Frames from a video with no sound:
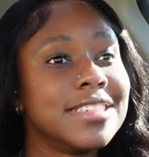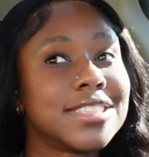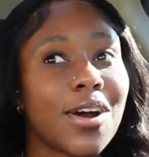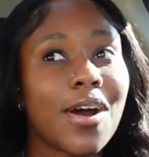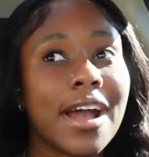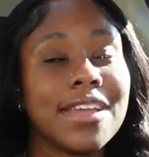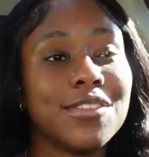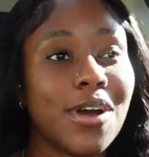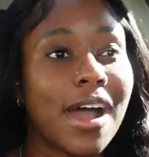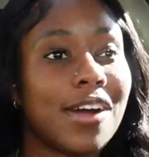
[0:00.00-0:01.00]
So
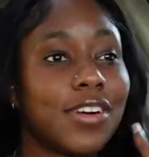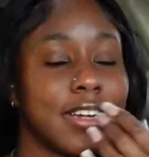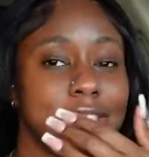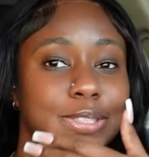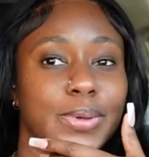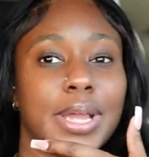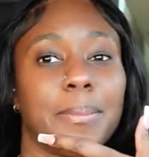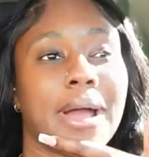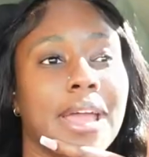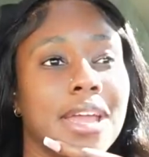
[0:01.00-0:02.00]
even though I have on this wig,
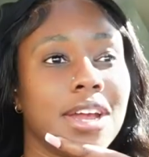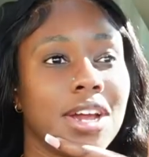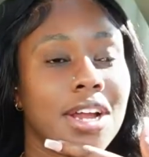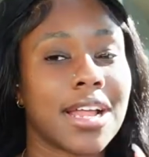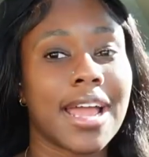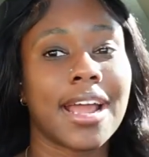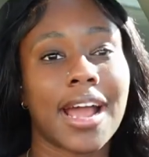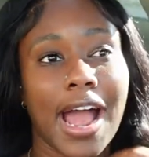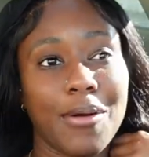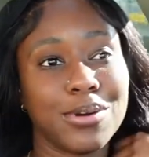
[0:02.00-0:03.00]
my hair, like,
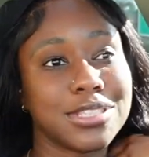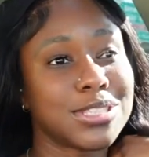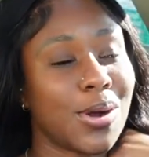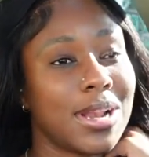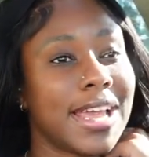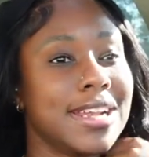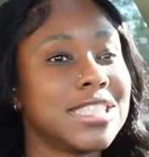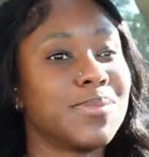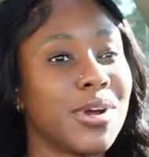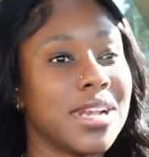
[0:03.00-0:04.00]
I was so late
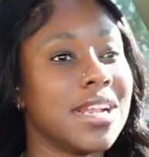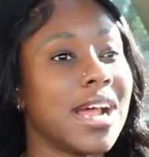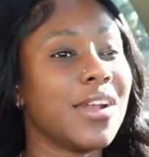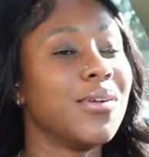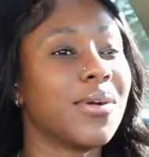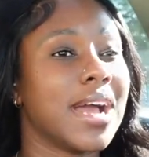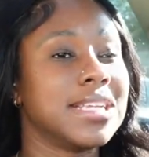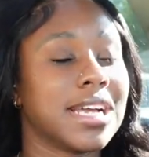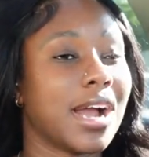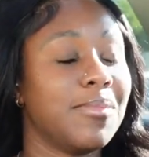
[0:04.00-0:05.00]
this morning. I don't know,
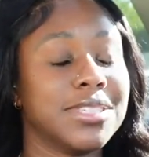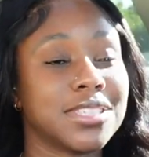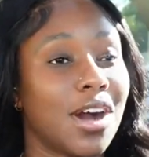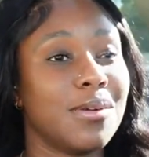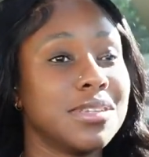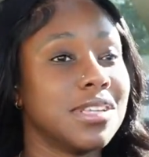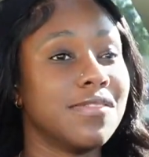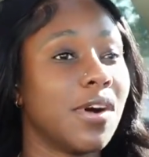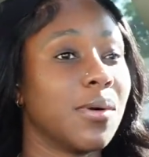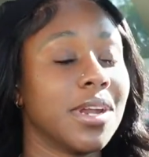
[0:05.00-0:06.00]
guys, like, I'm just always late
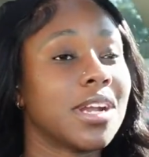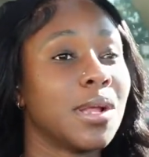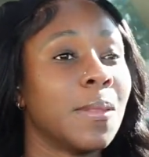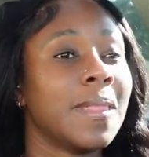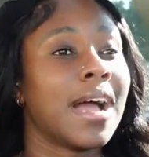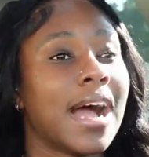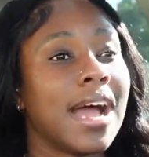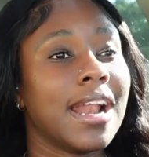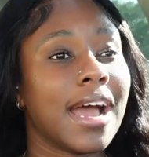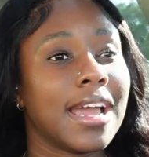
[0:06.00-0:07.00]
for work,
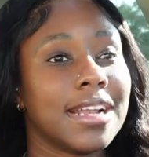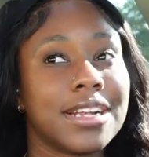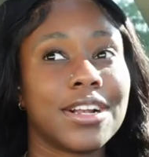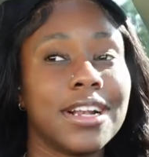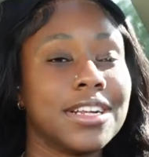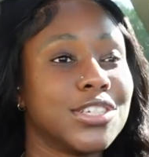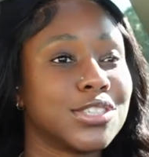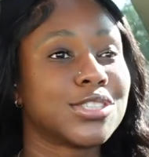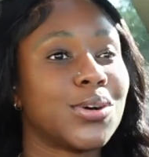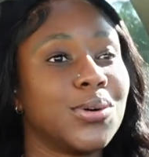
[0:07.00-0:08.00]
and I
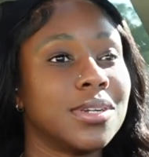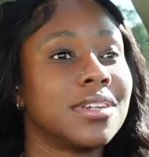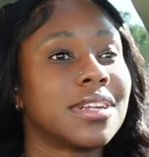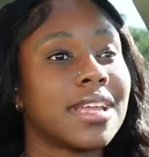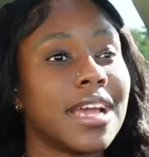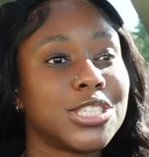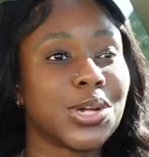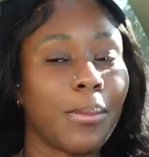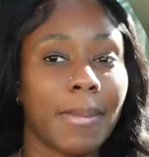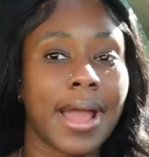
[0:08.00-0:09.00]
just couldn't catch
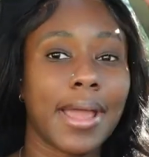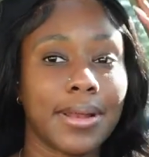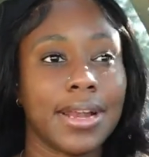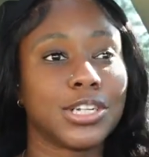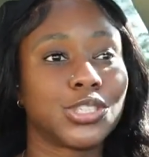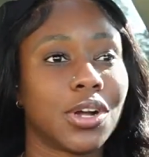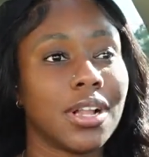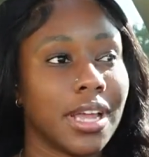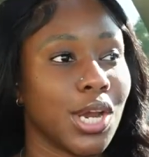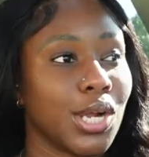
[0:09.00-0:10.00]
up my natural
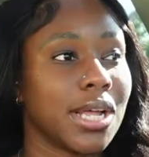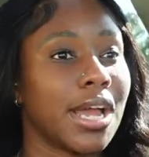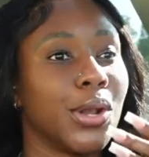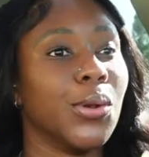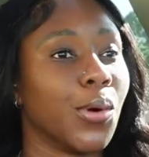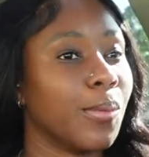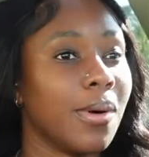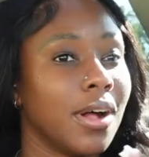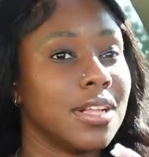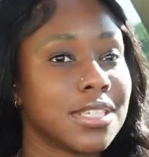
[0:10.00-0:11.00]
hair like
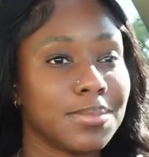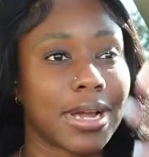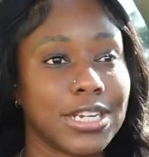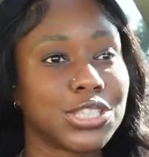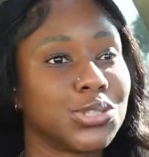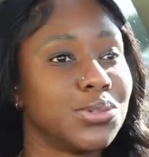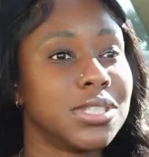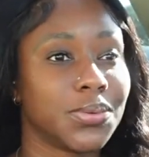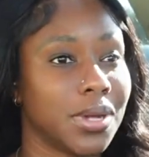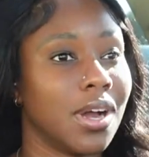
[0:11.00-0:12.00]
normal. I just threw this wig